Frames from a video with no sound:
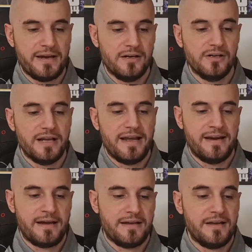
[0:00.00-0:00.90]

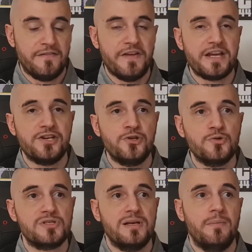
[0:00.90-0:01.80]
And if he could do
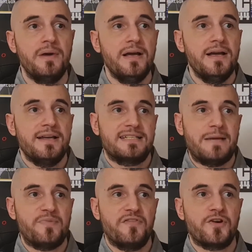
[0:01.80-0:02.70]
some
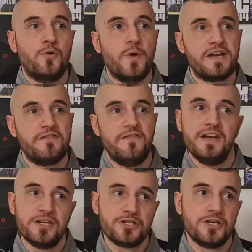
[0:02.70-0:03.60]
type of quick
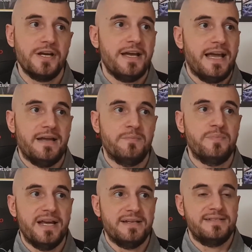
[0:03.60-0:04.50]
finish
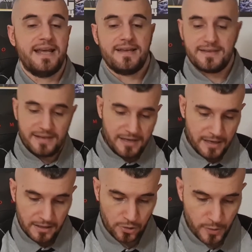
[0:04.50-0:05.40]
and take
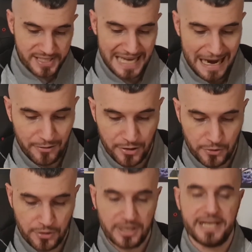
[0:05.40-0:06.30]
Lewis out
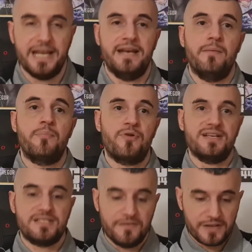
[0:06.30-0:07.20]
early and
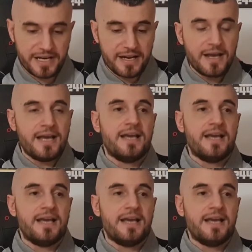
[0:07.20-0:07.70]
impressively,